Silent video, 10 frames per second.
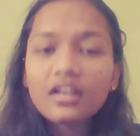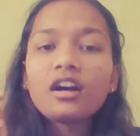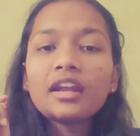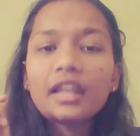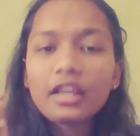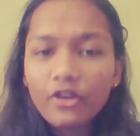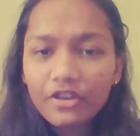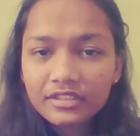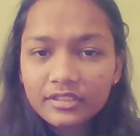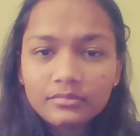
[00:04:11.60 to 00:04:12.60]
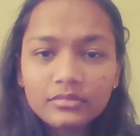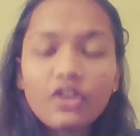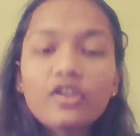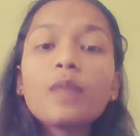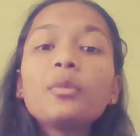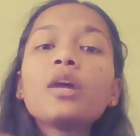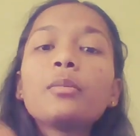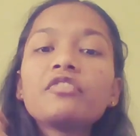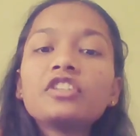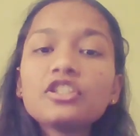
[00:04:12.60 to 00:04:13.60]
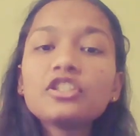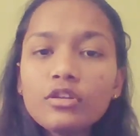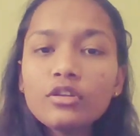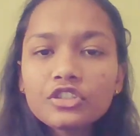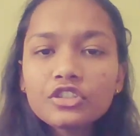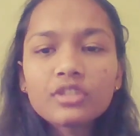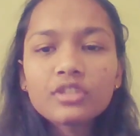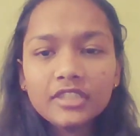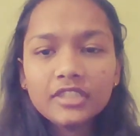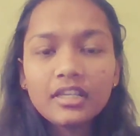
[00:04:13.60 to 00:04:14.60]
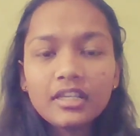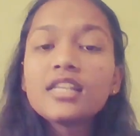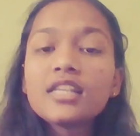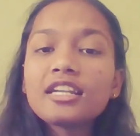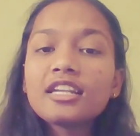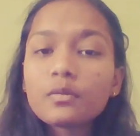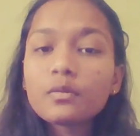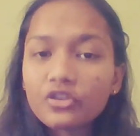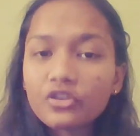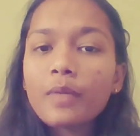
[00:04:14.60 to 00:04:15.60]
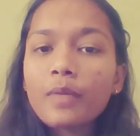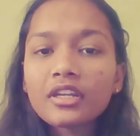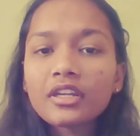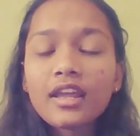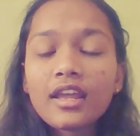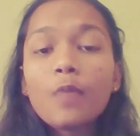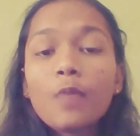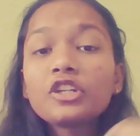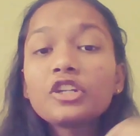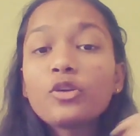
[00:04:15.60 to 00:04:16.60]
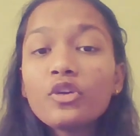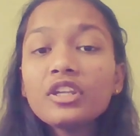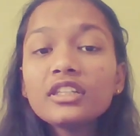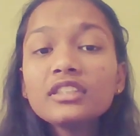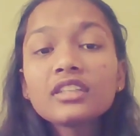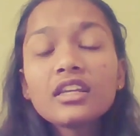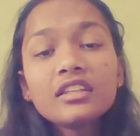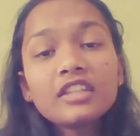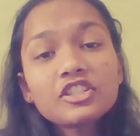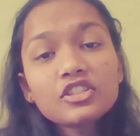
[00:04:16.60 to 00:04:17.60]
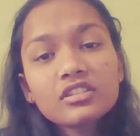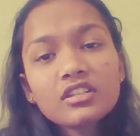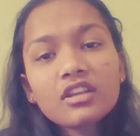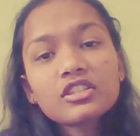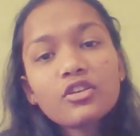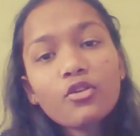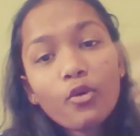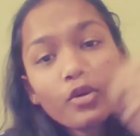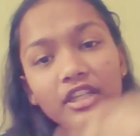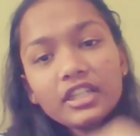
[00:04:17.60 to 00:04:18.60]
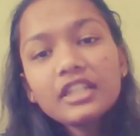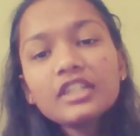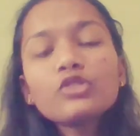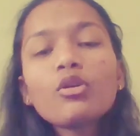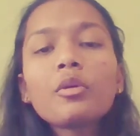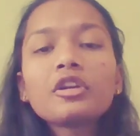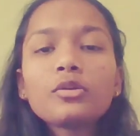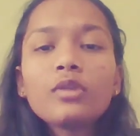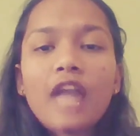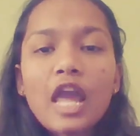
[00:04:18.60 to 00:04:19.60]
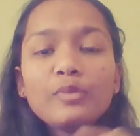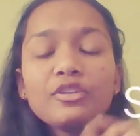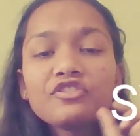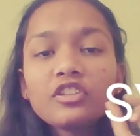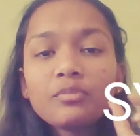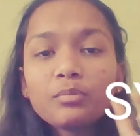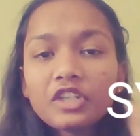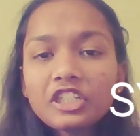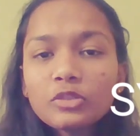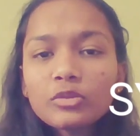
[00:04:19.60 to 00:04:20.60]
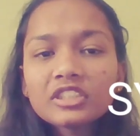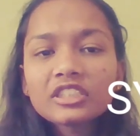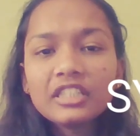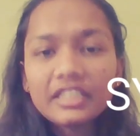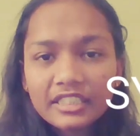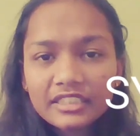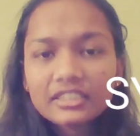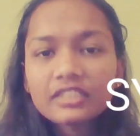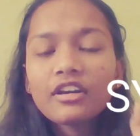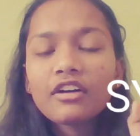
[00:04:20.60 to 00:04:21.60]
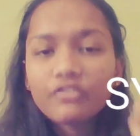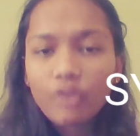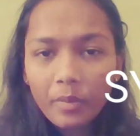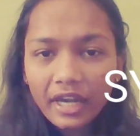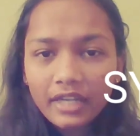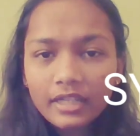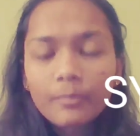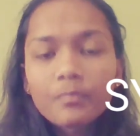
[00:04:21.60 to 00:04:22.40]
an algorithm, or coming up with a solution to something. That's programming. But coding is that's coding it into a particular language with a particular syntax, a format,